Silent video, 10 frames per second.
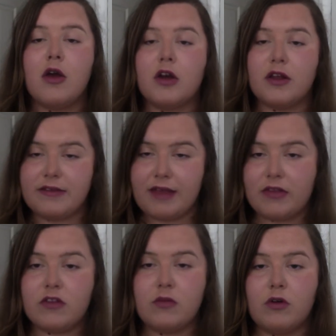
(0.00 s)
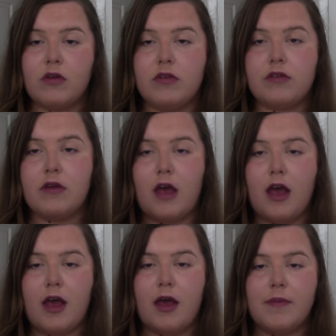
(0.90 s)
Condense the ones
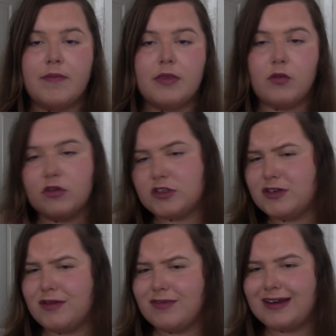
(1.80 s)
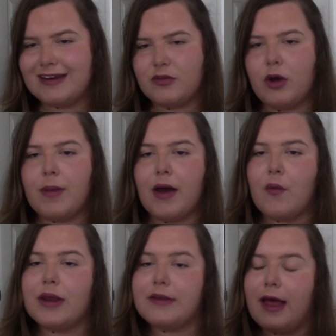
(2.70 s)
you don't really need to worry about,
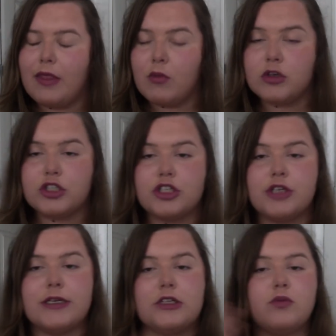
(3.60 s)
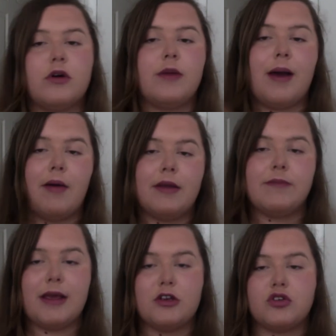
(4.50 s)
and the ones you do need to worry about,
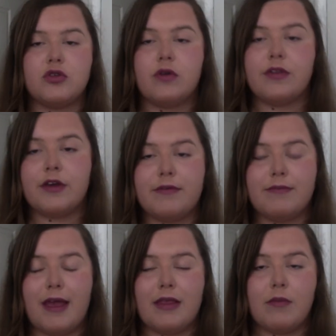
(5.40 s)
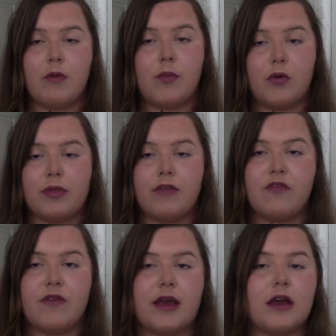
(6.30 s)
and make sure that you take them on board and
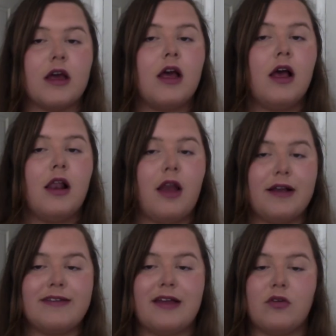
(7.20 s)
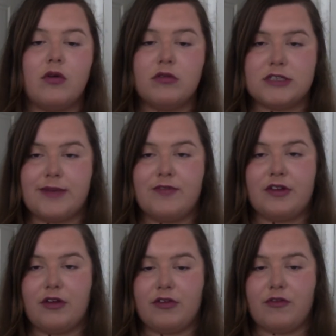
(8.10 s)
everything. Like I said, all the tip
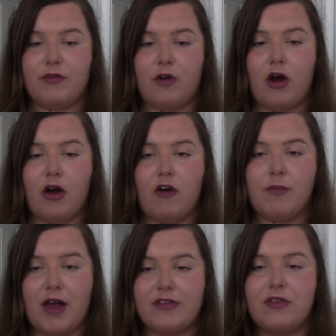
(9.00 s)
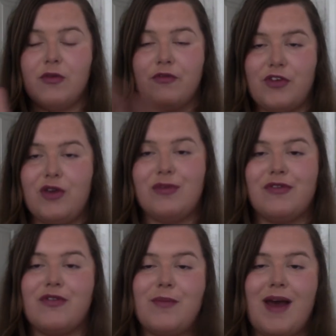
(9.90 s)
videos are personal views
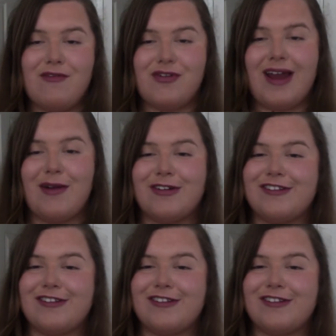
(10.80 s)
from everyone else.